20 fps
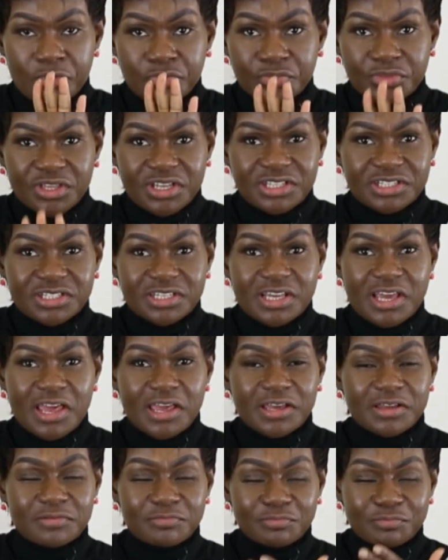this
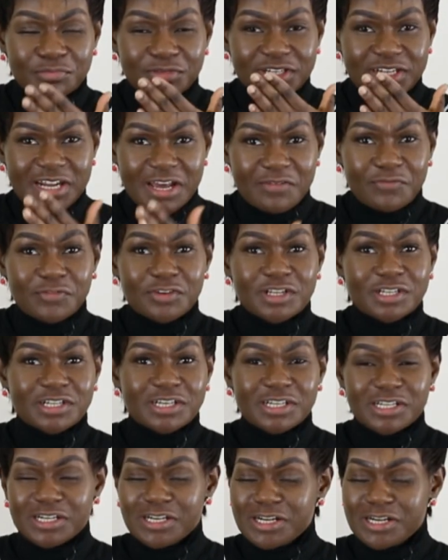cake
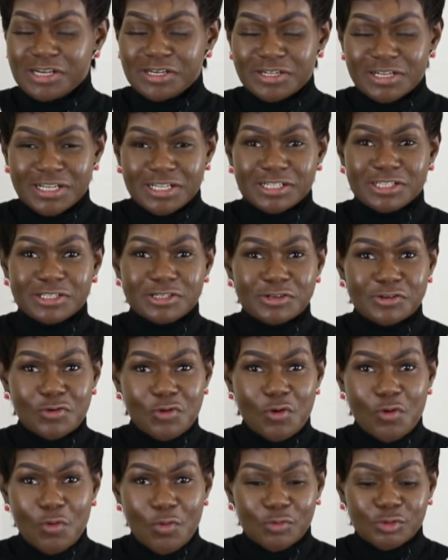definitely needs
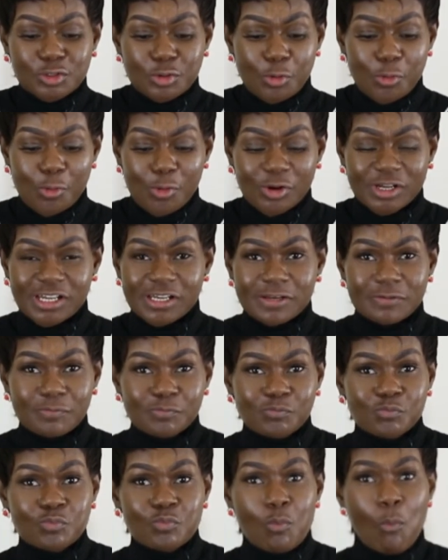no talking.
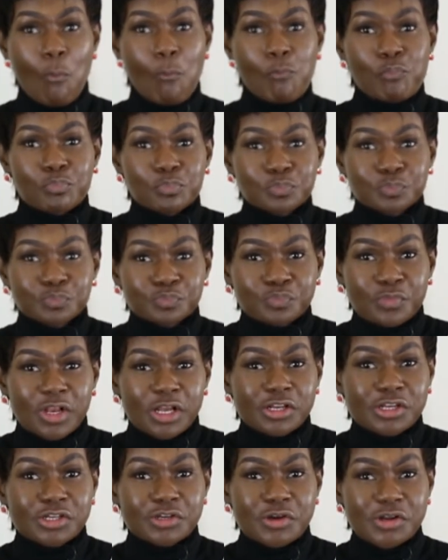
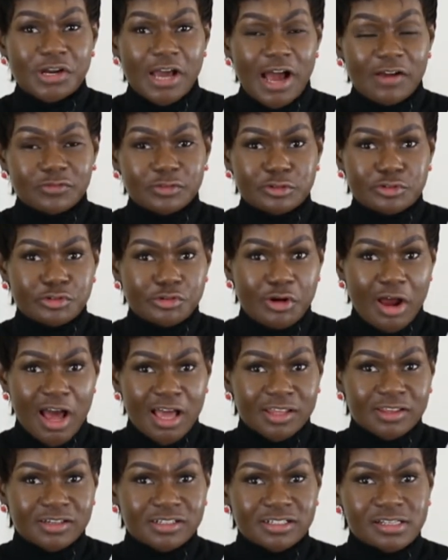You're gonna have to
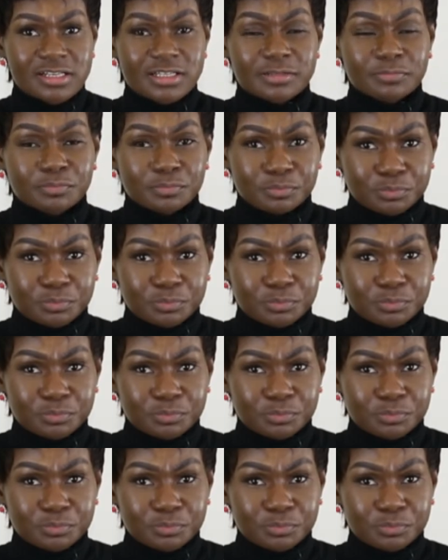try this